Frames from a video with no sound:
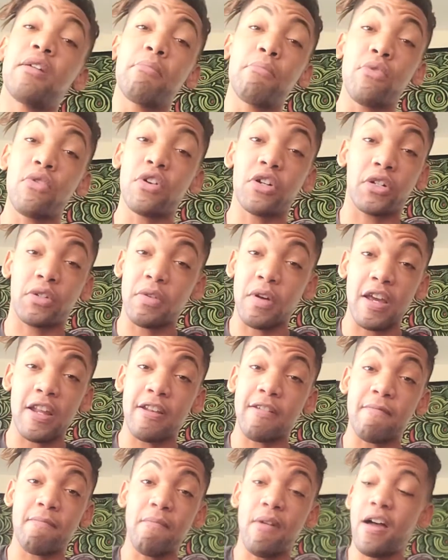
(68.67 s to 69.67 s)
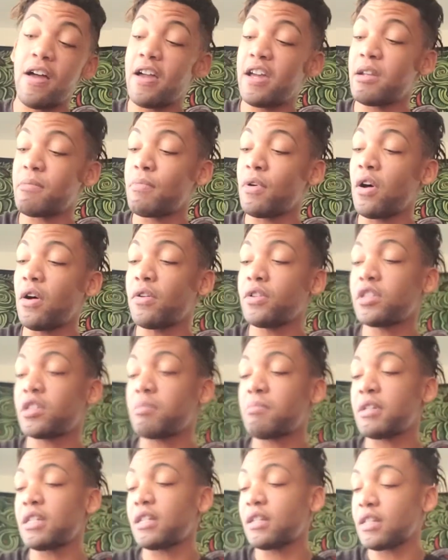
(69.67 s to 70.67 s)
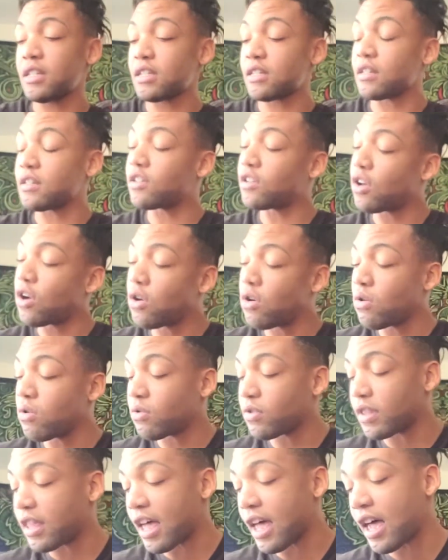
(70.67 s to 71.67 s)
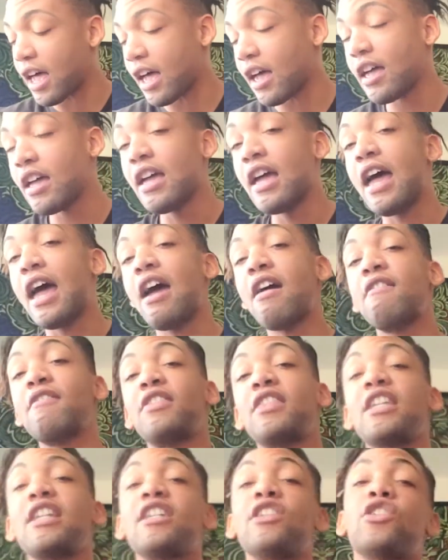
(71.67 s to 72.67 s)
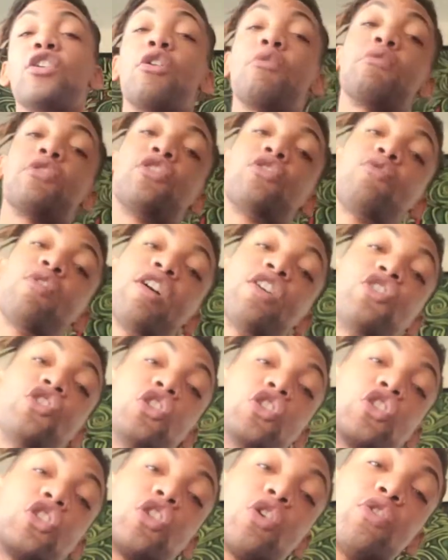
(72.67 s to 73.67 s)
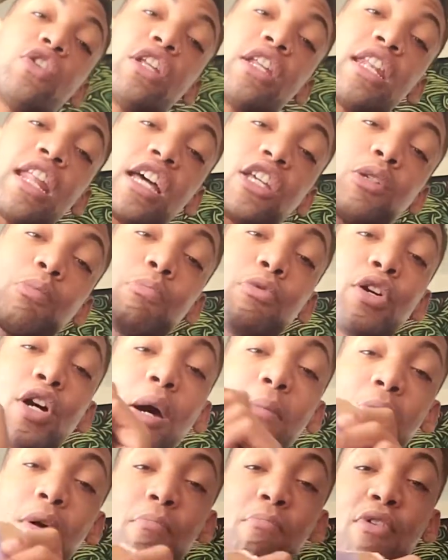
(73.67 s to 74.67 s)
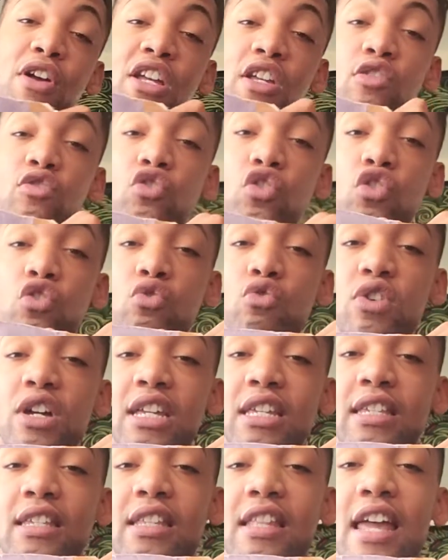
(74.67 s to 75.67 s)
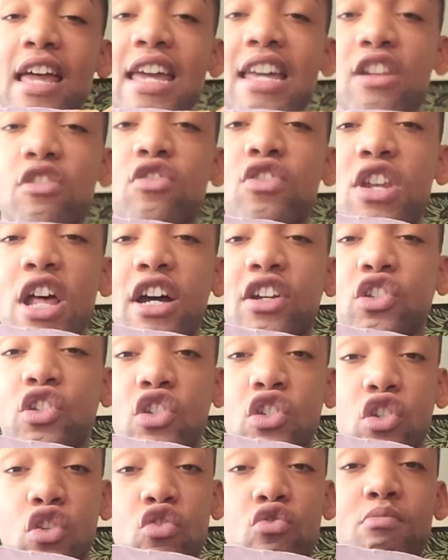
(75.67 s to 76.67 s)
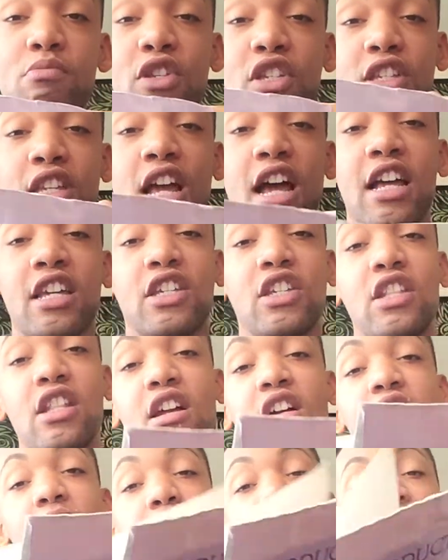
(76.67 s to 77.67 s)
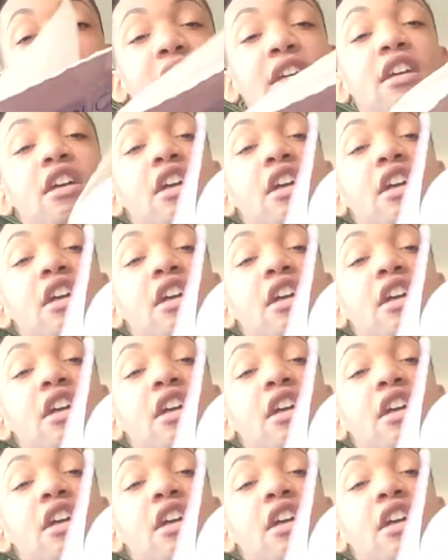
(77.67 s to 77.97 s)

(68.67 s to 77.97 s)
a more creative mind, but ultimately know that everything is always gracious. So the next book I'm gonna bring you to is the Introduction to Massage Therapy,